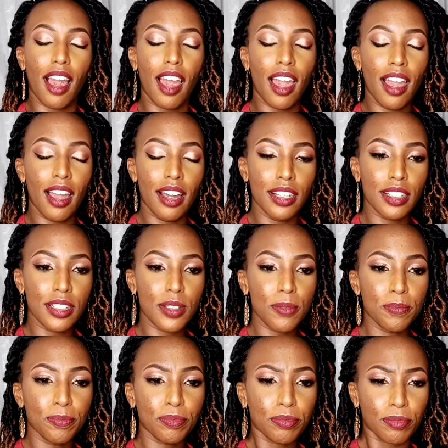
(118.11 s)
And
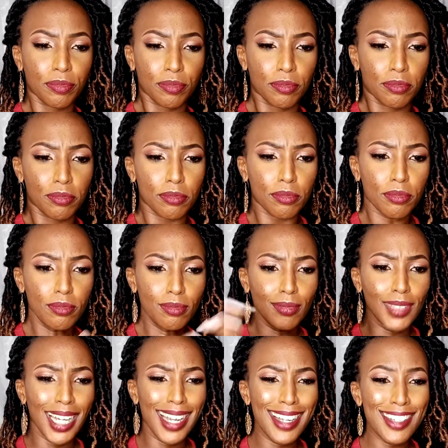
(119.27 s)

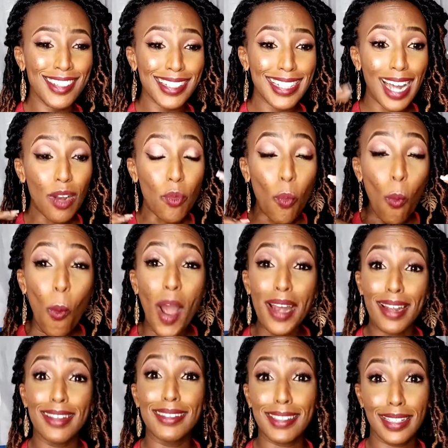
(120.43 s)
in just that one
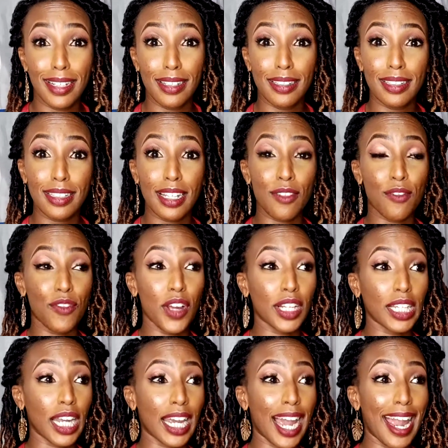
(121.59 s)
instance, it felt
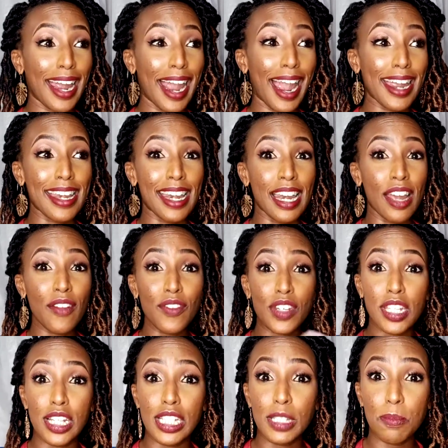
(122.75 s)
like I left
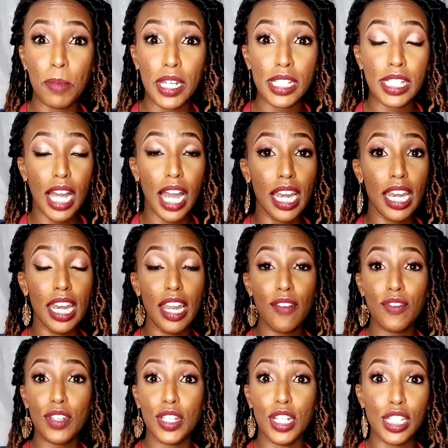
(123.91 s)
the space,
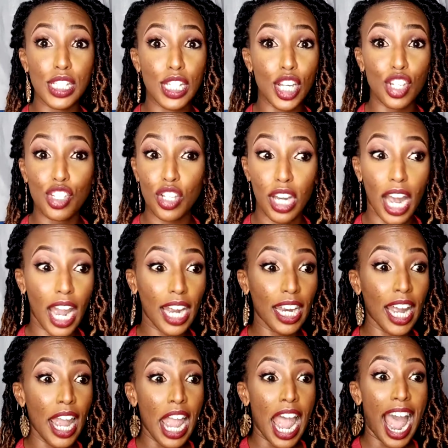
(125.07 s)
left the station,
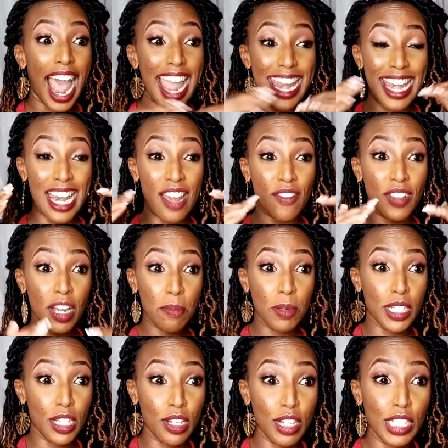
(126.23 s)
I left that
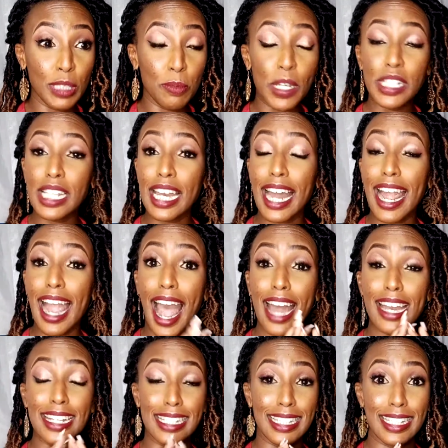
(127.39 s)
particular space, and I had
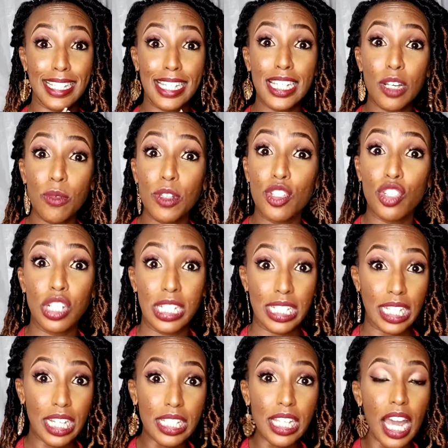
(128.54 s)
a sitting with
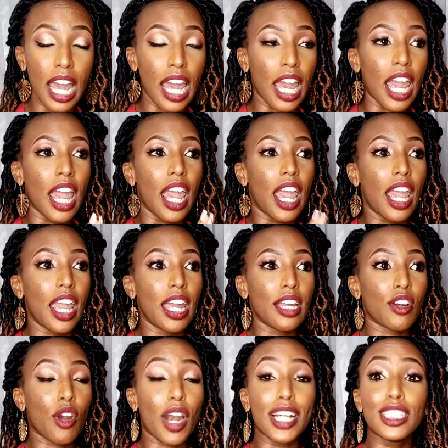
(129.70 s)
Jesus. And
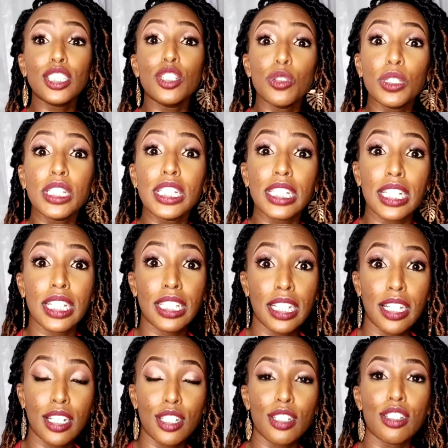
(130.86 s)
Christ used this
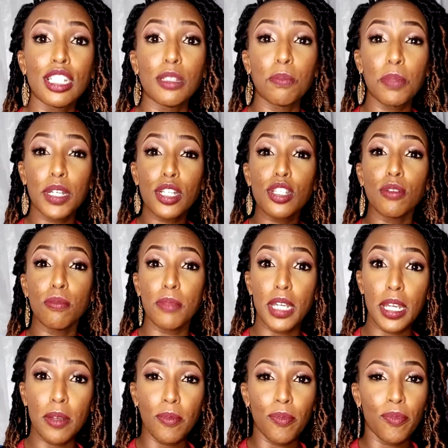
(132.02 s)
incident to speak to me.